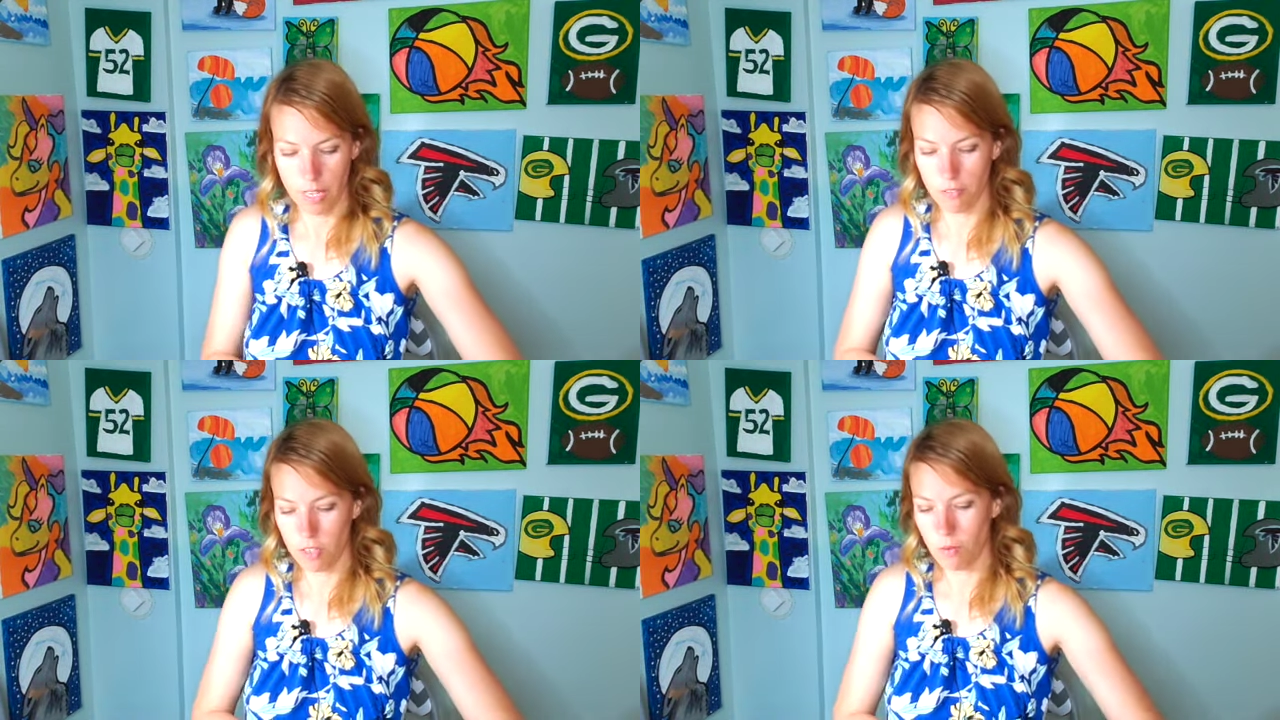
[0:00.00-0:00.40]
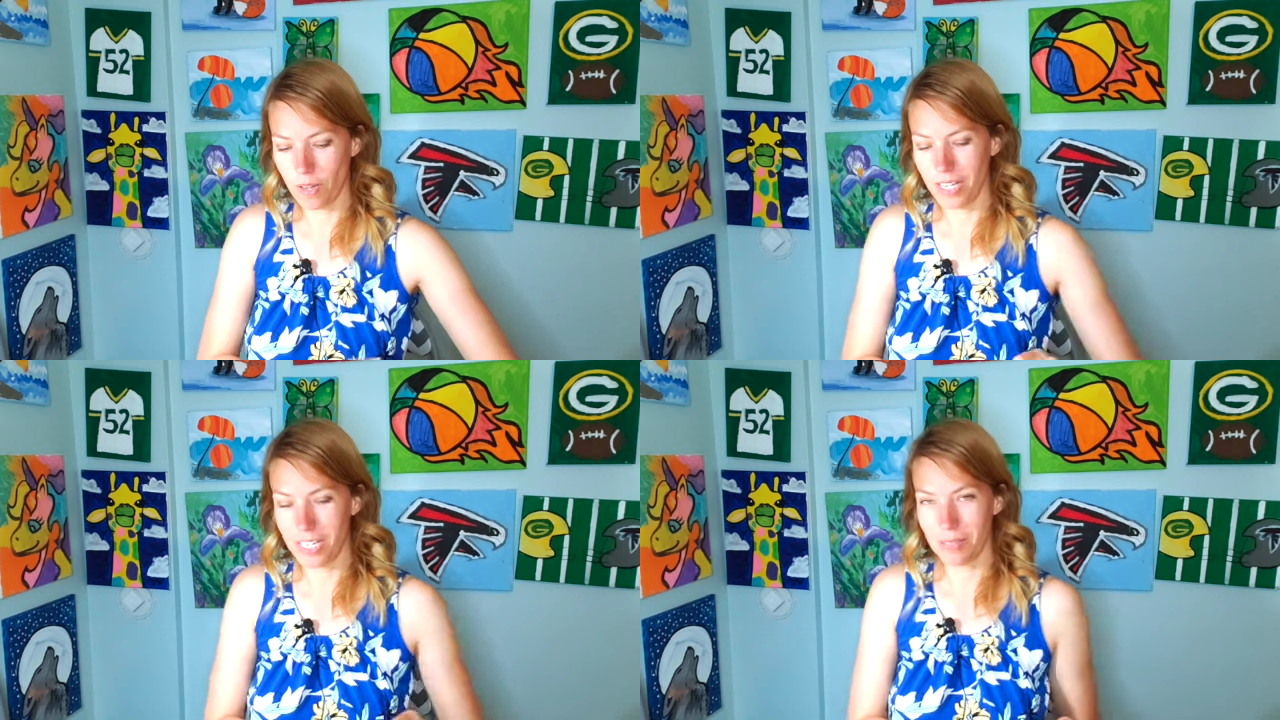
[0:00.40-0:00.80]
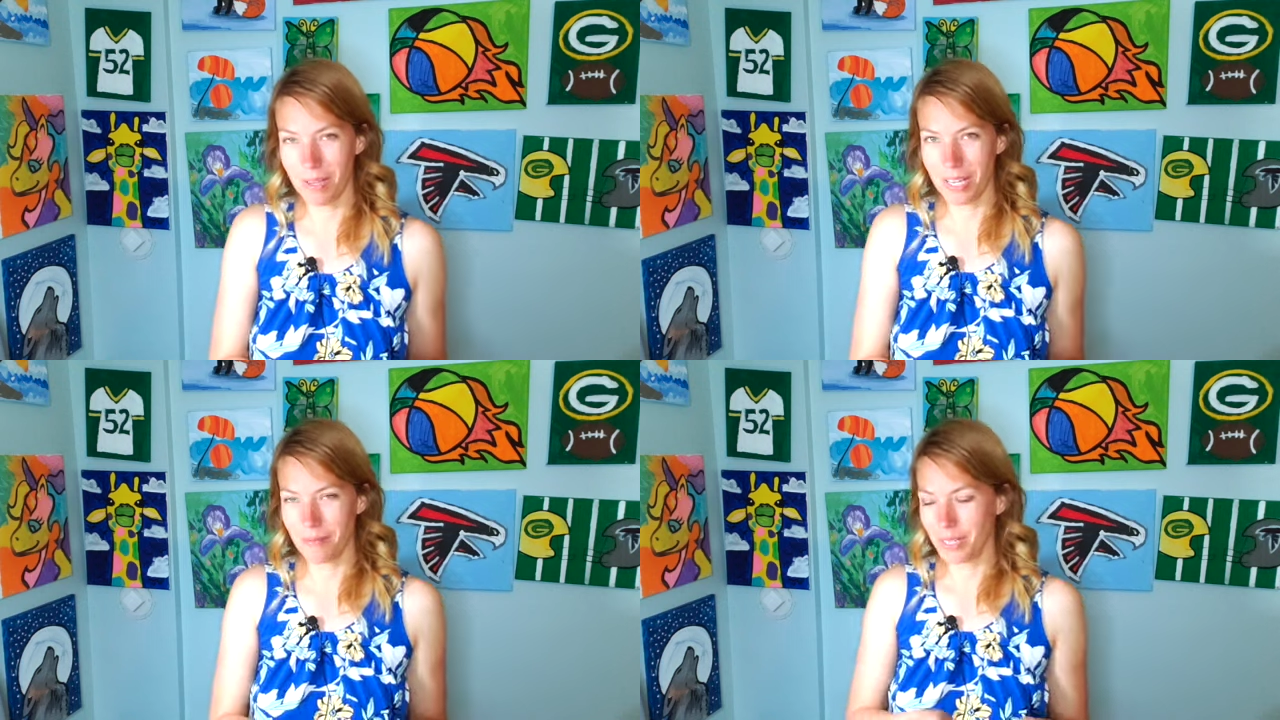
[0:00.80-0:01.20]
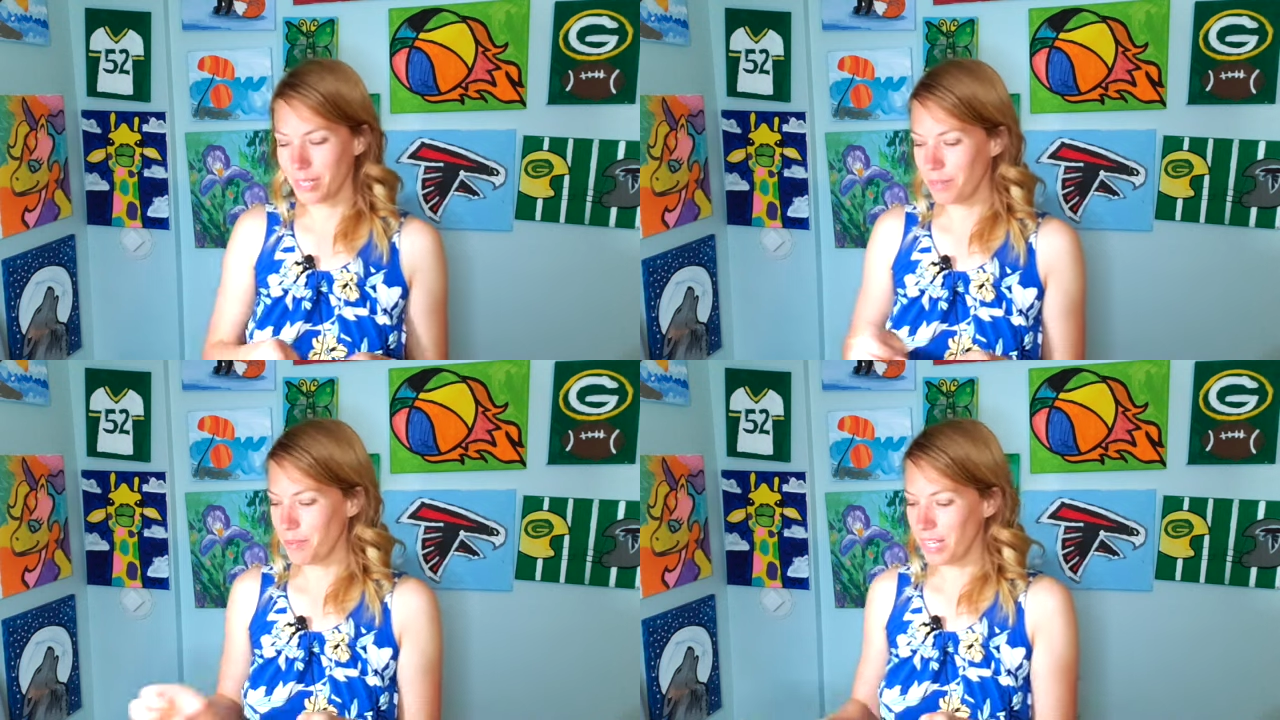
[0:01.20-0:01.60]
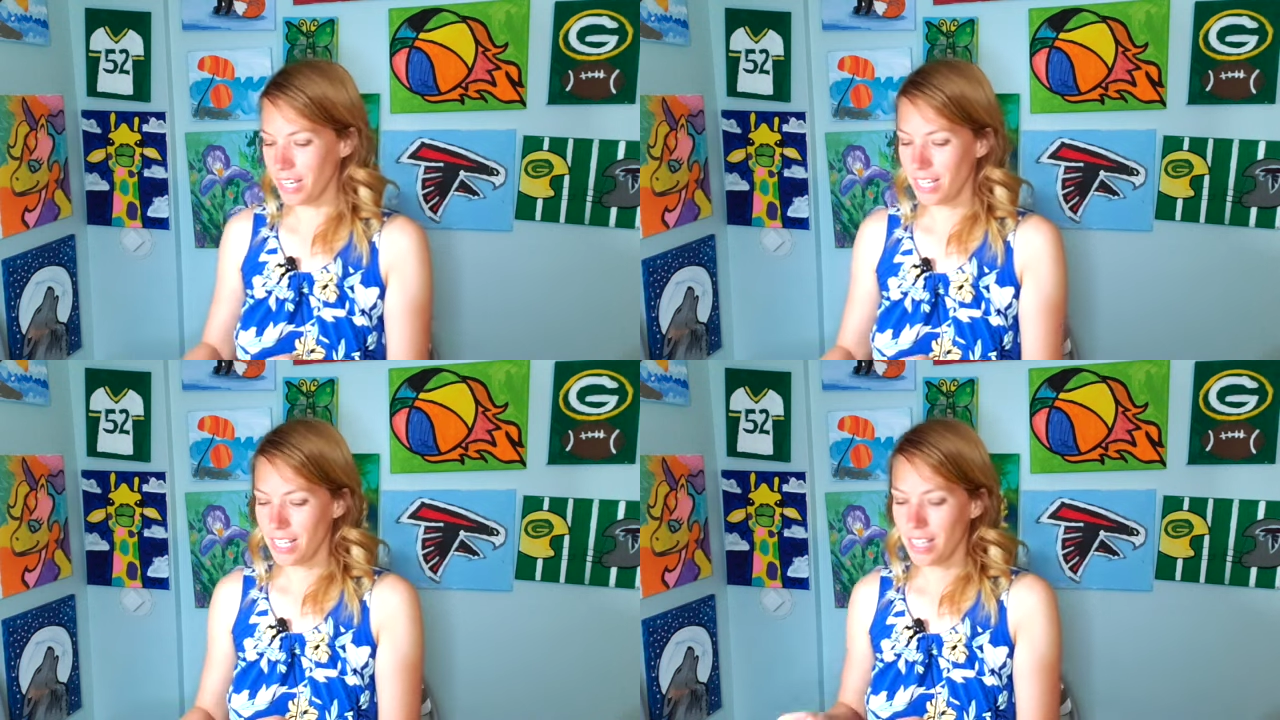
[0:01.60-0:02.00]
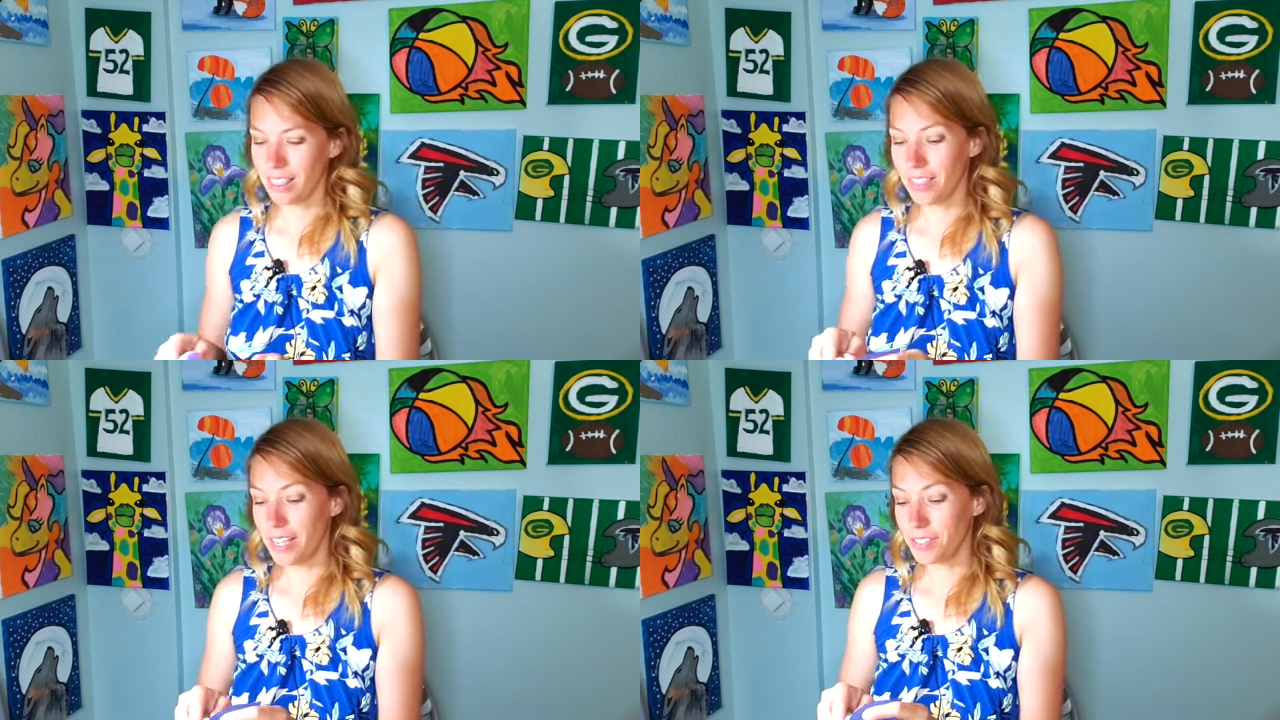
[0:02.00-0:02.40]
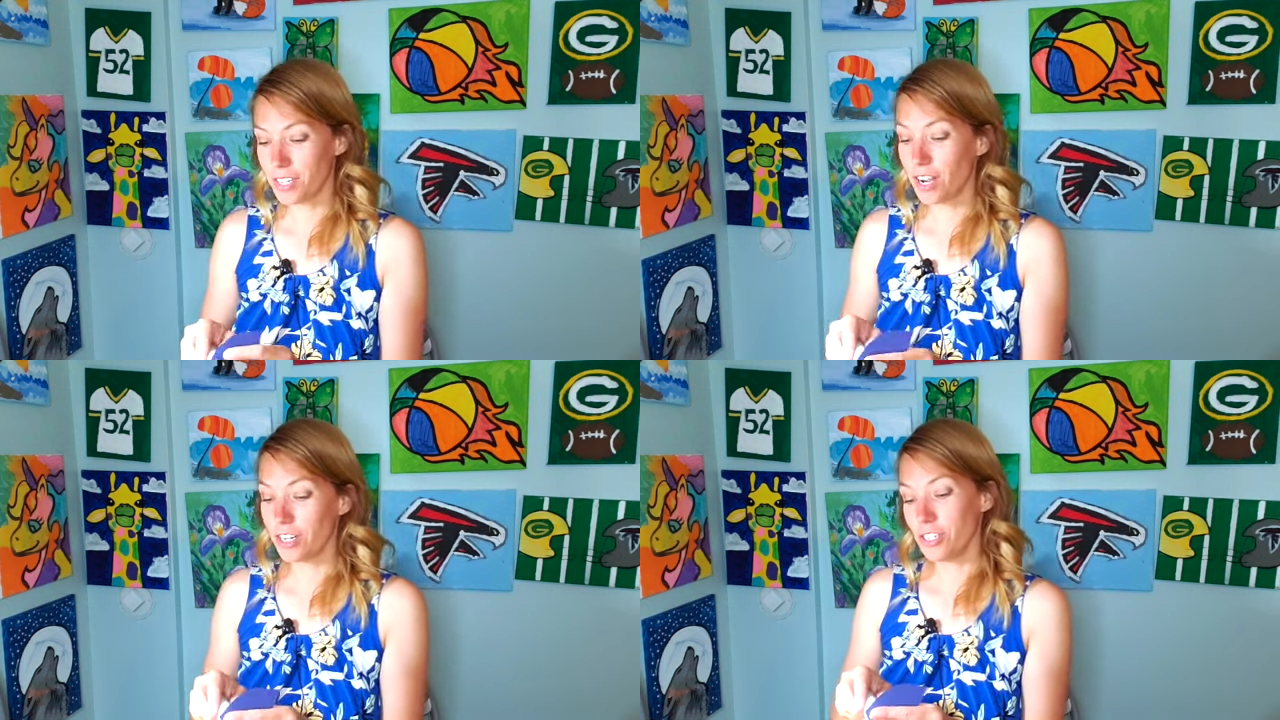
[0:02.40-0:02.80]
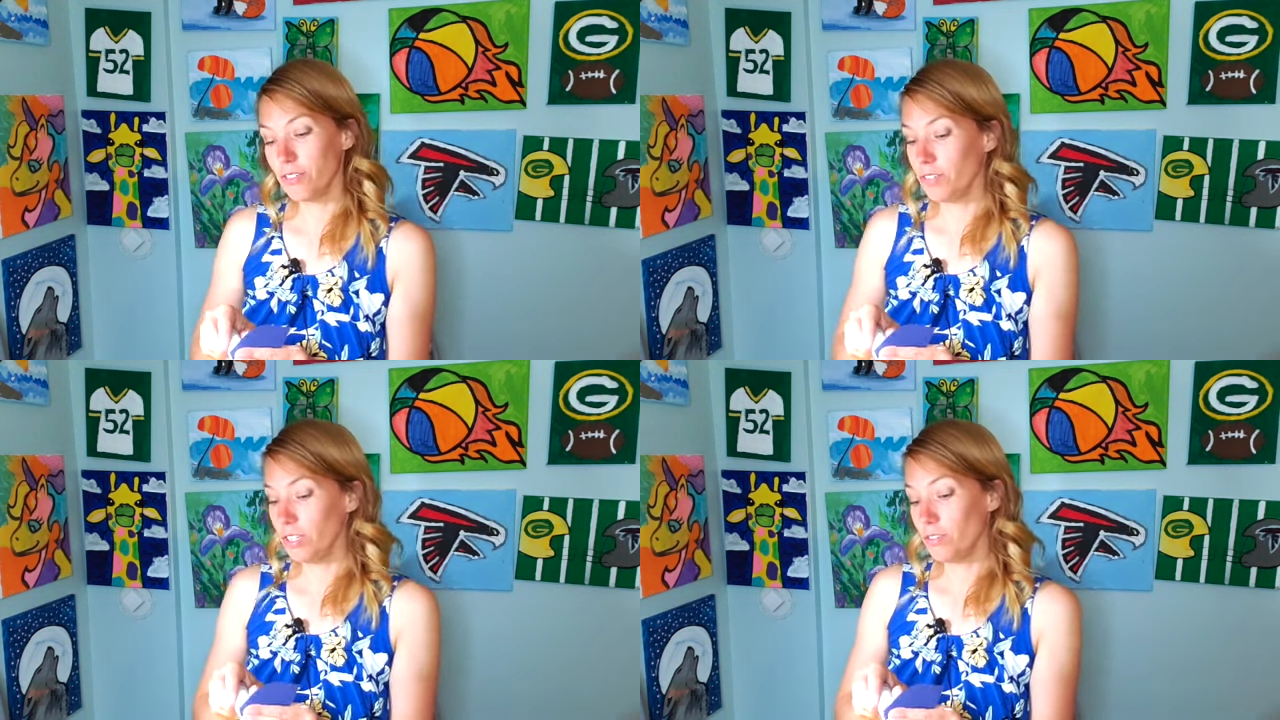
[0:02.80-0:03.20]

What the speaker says: If you wanted to make them a little bit less cartoony,